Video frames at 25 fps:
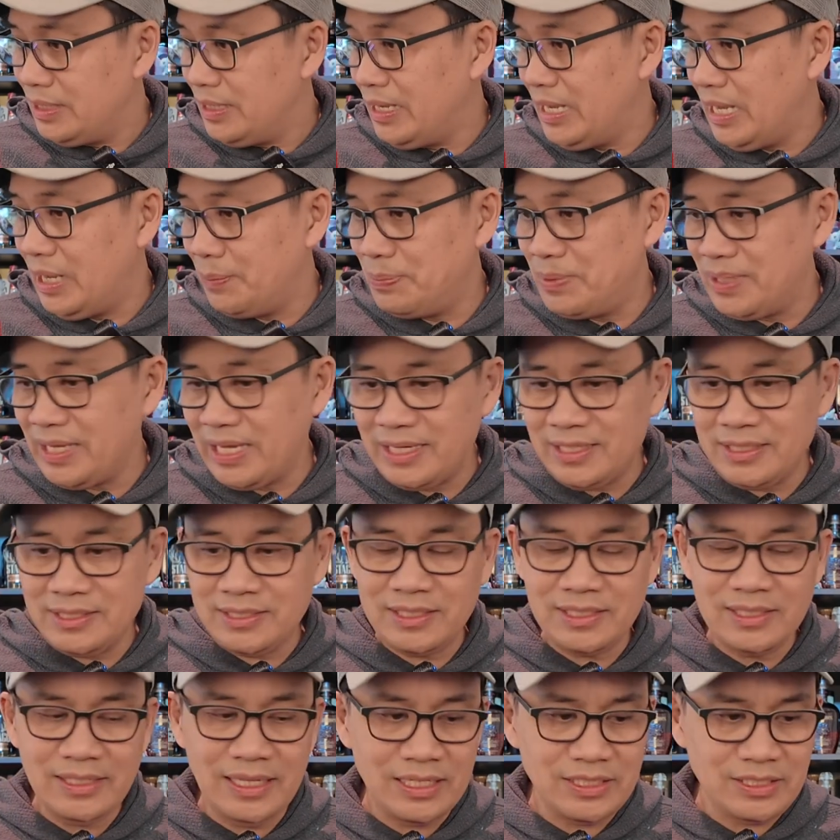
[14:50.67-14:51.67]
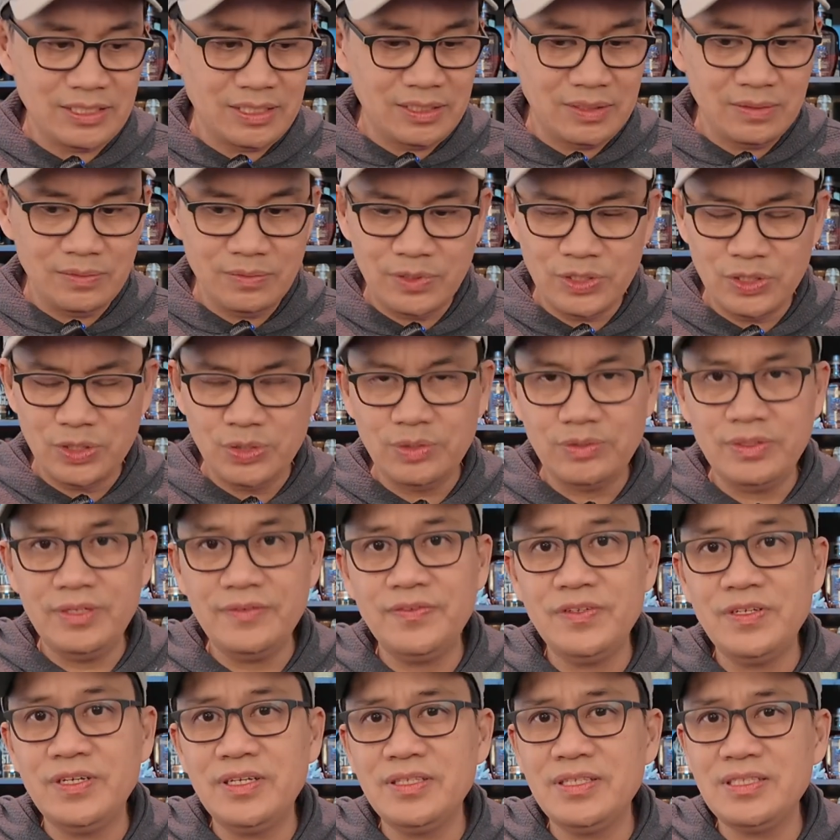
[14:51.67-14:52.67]
Happy added to the collection. We'll do a
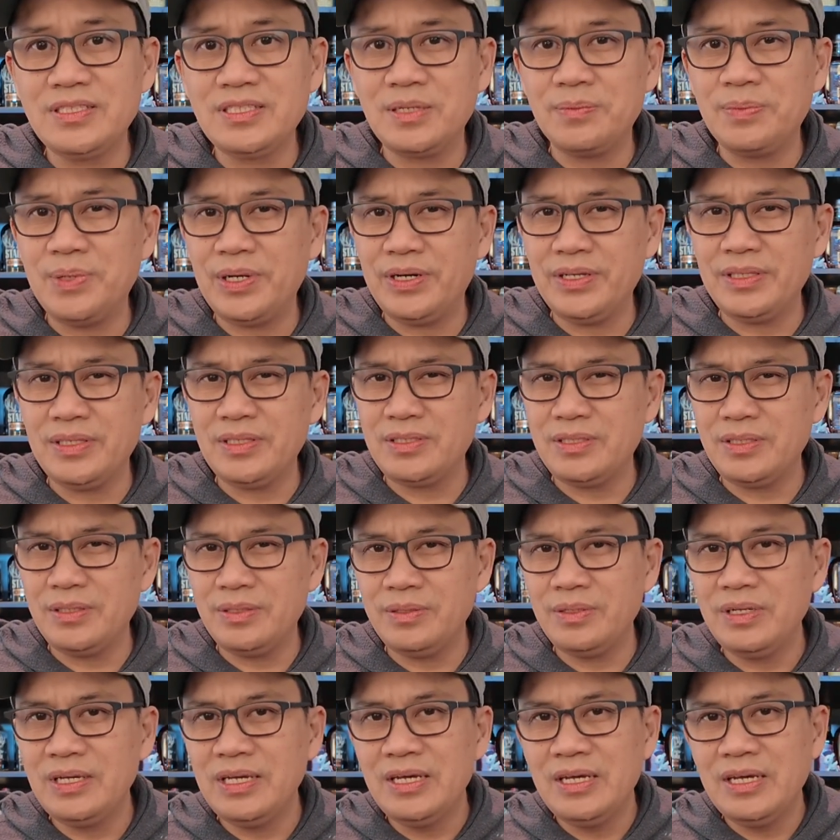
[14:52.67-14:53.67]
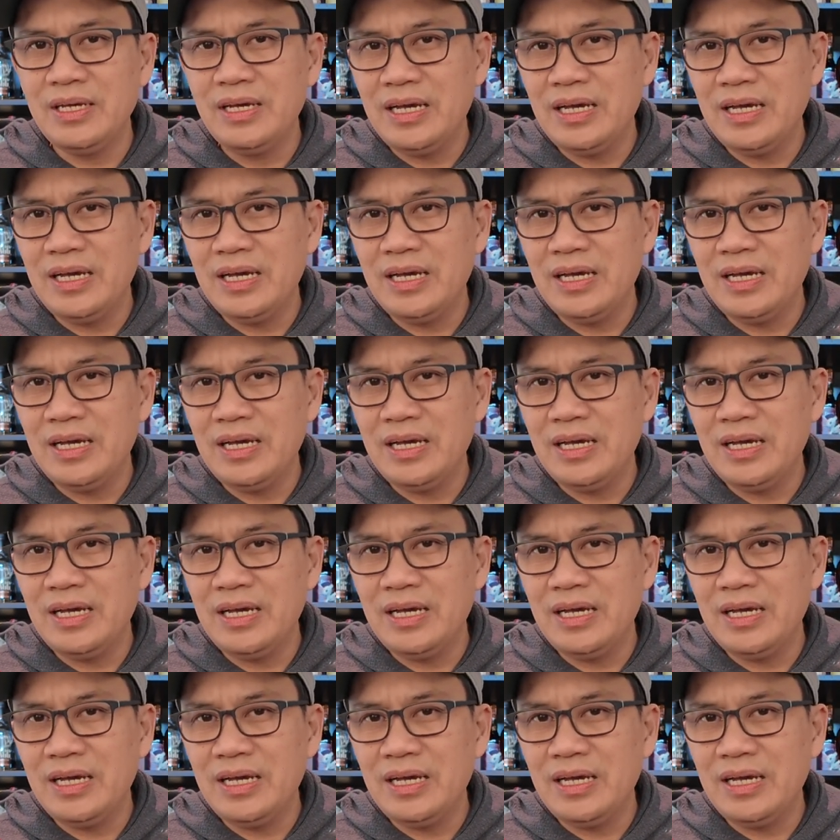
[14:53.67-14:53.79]
review on this comparing the two.